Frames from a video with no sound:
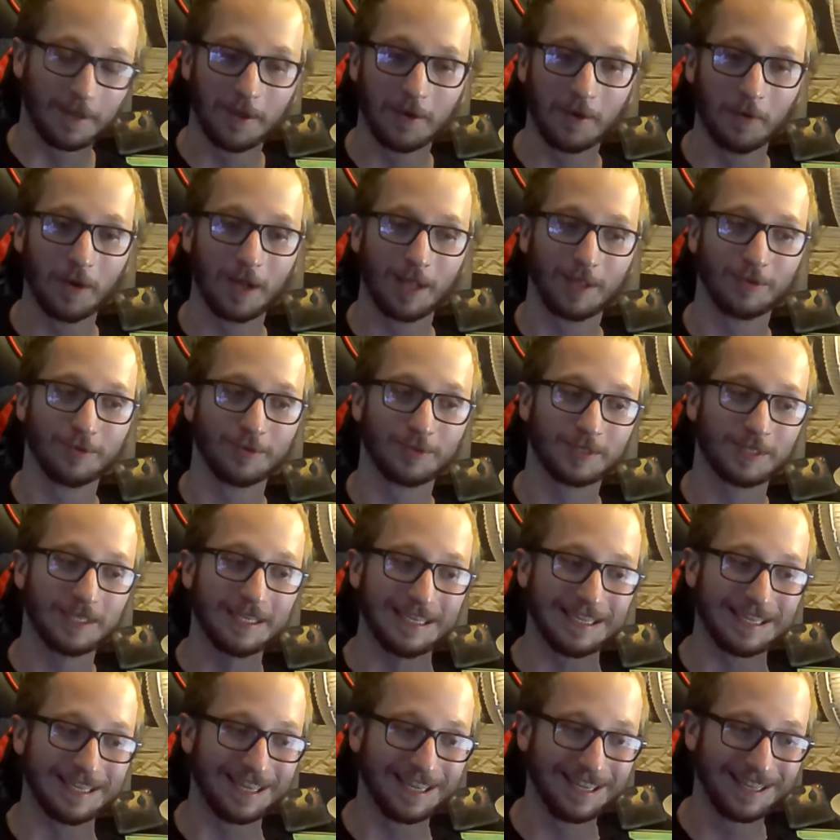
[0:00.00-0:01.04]
Well, you
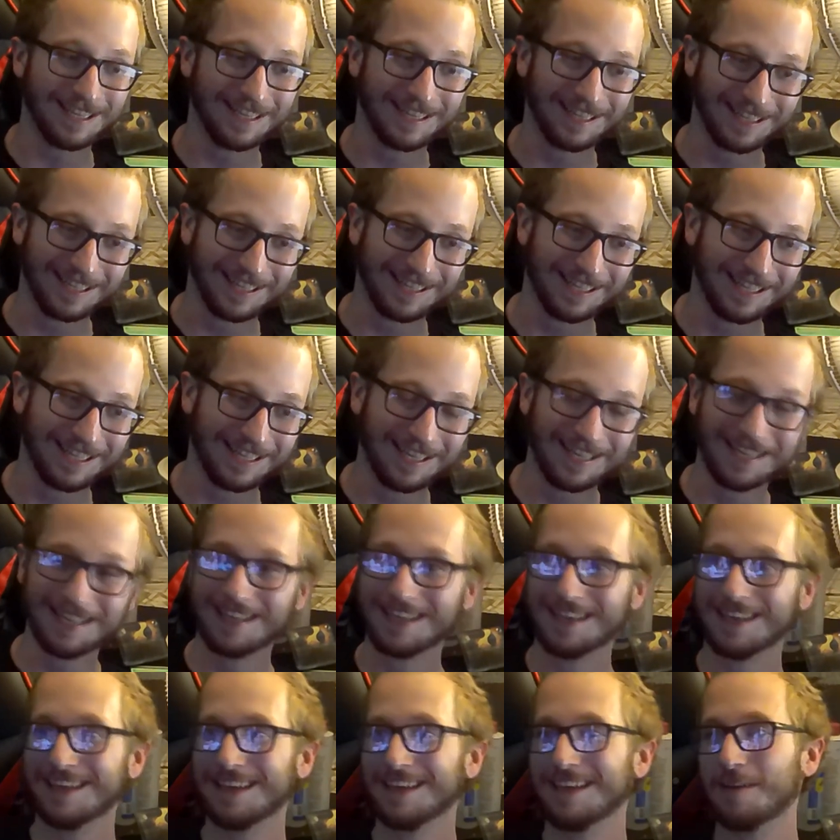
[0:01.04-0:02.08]
see,
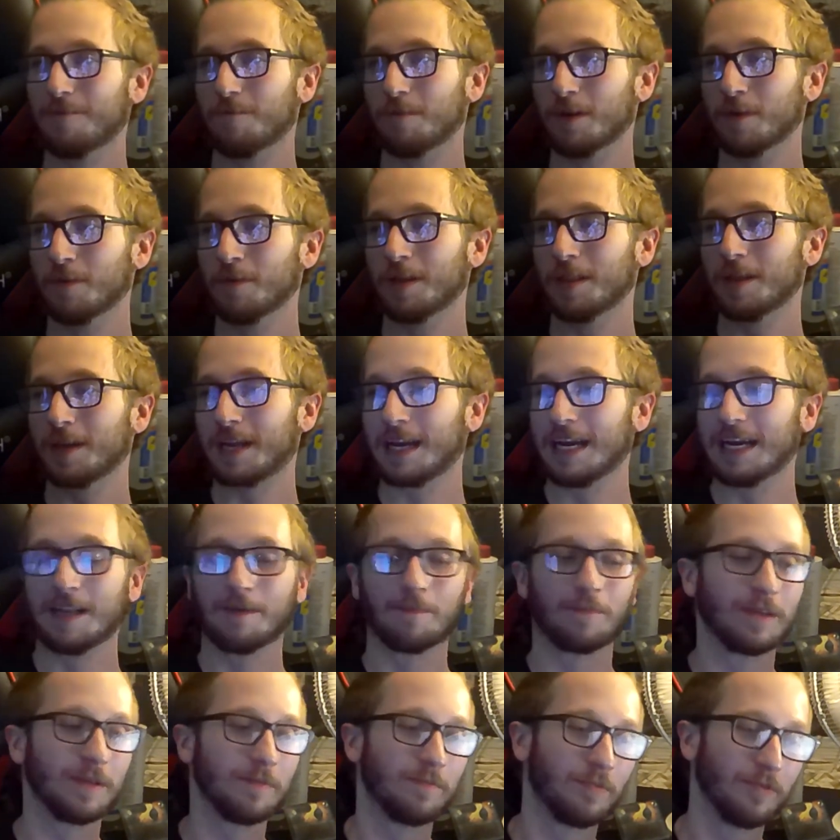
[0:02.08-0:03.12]
we were the kind
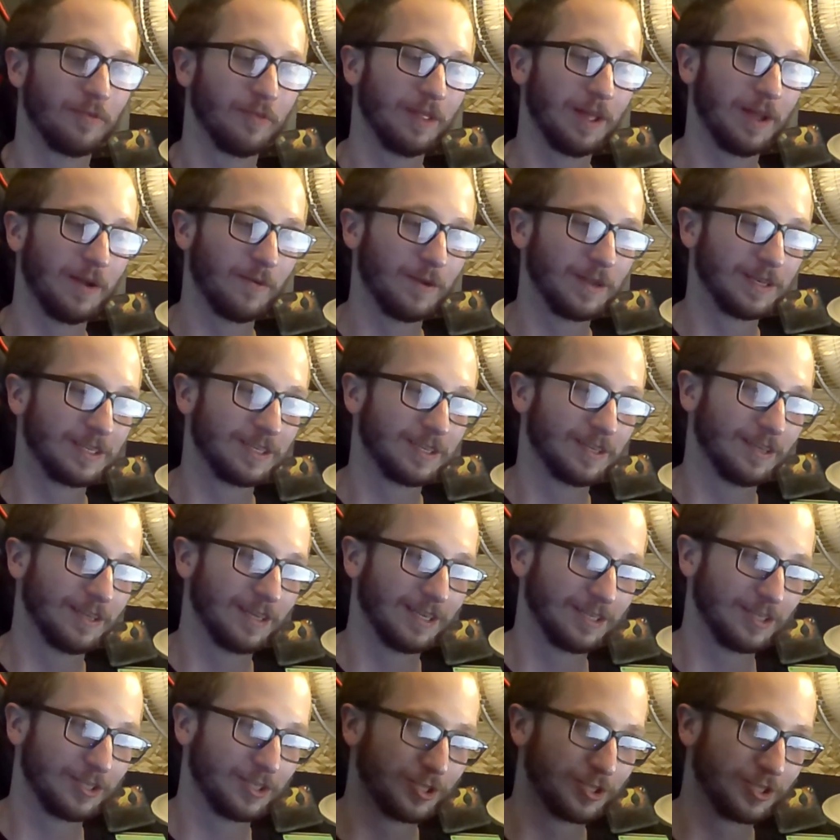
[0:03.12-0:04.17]
of people that went to
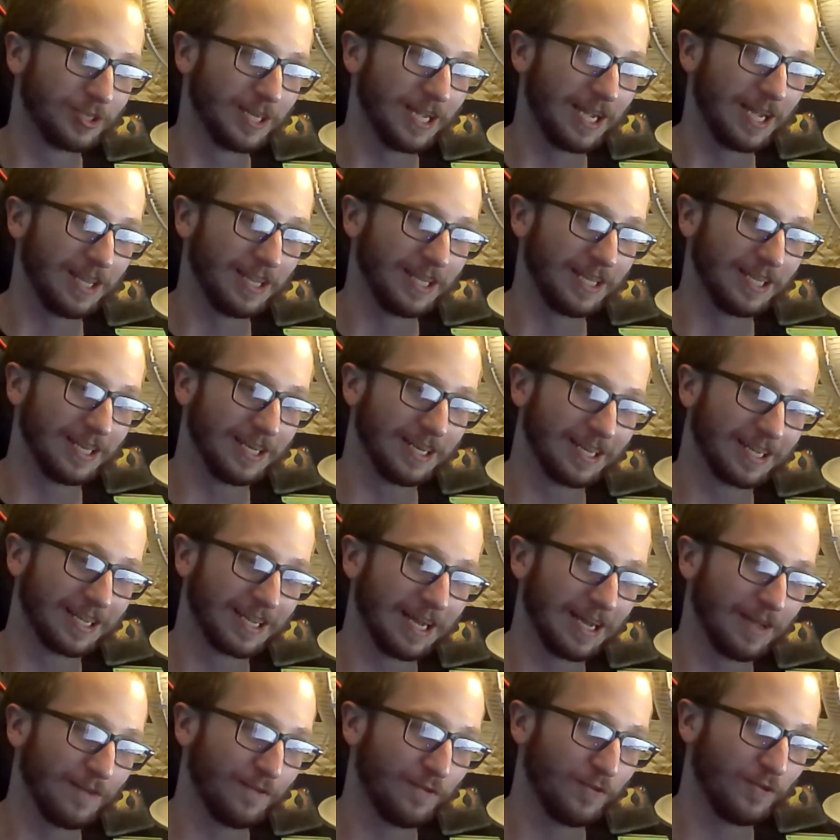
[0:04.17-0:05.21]
lunch and then
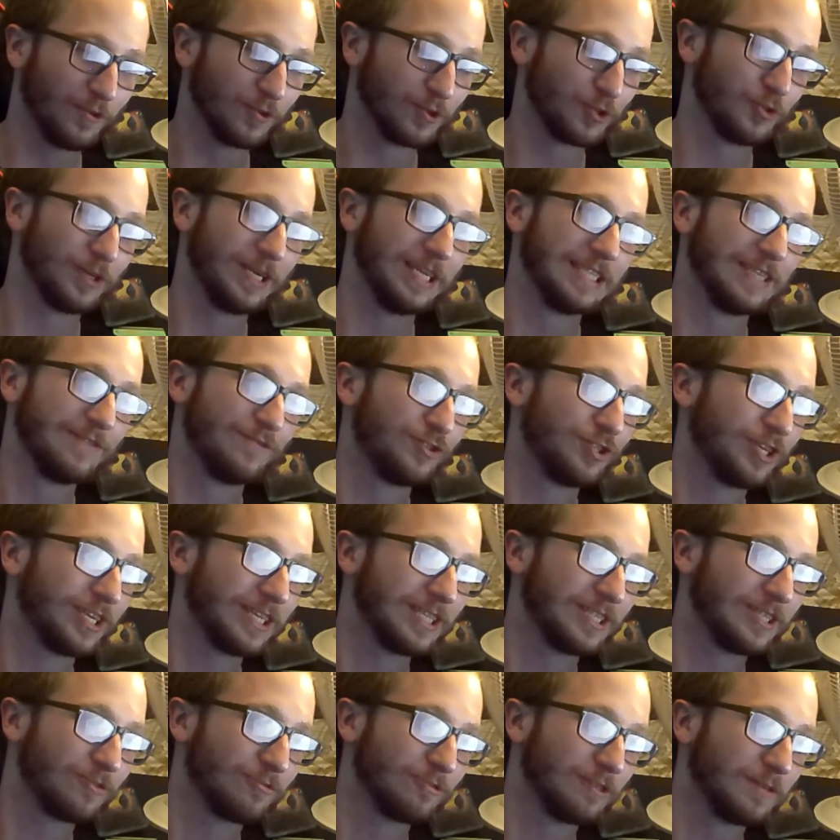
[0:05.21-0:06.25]
got full trays of
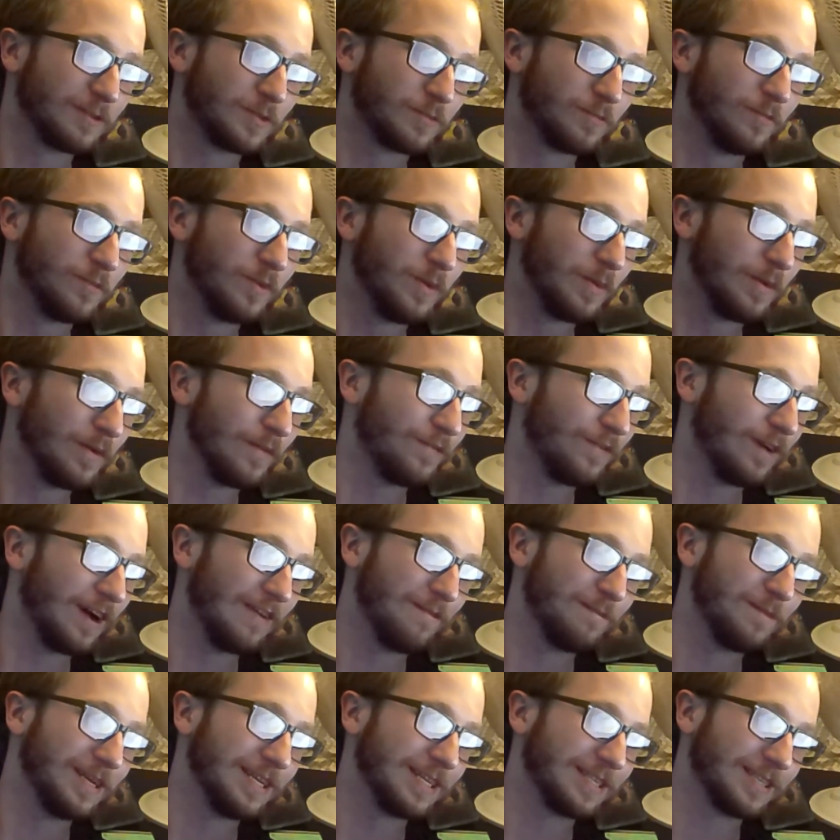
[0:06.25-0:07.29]
chicken strips when we were
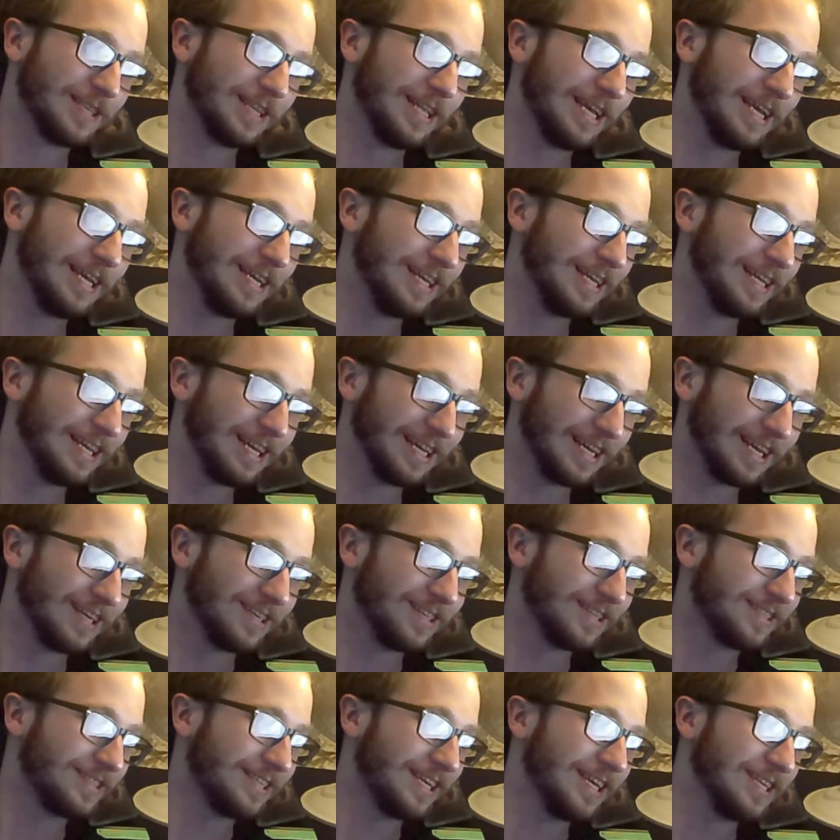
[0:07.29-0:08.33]
5 minutes late and got
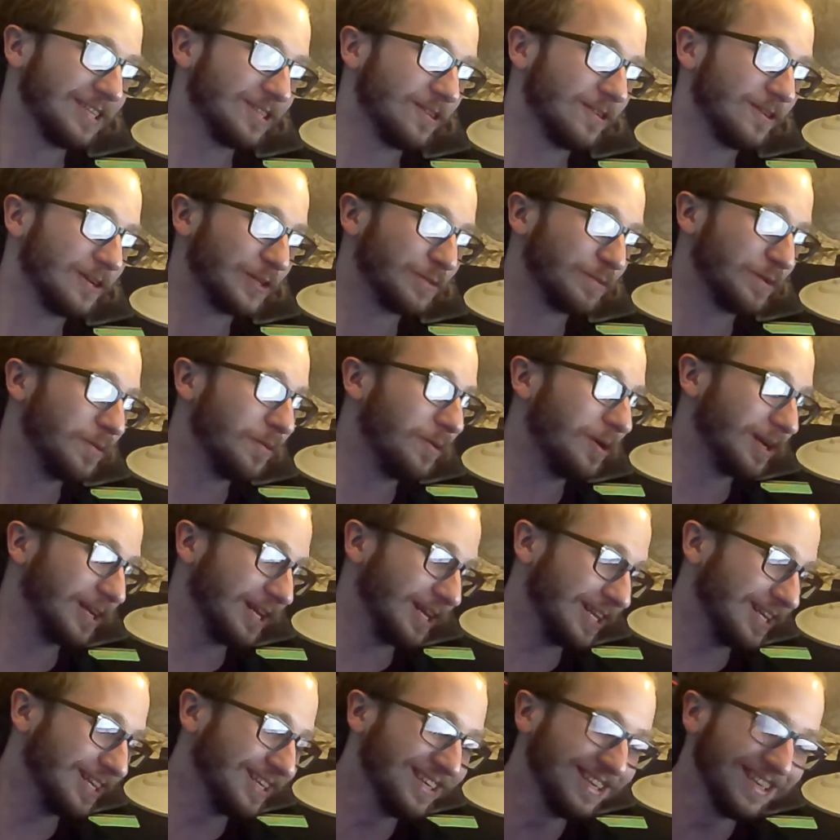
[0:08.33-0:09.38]
to stay as long as we
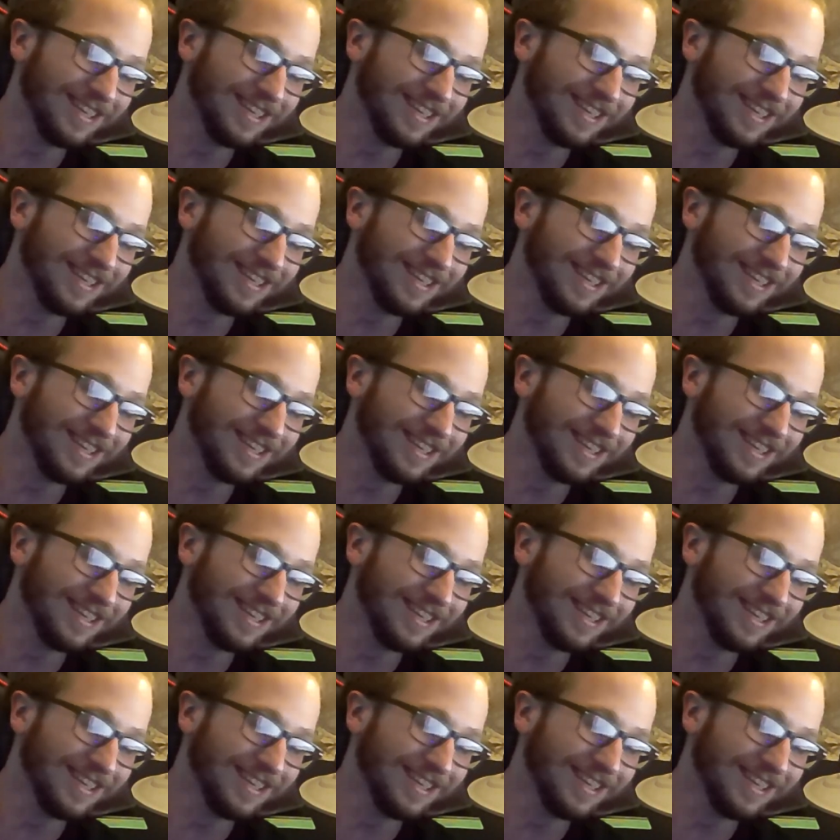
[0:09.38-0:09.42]
wanted.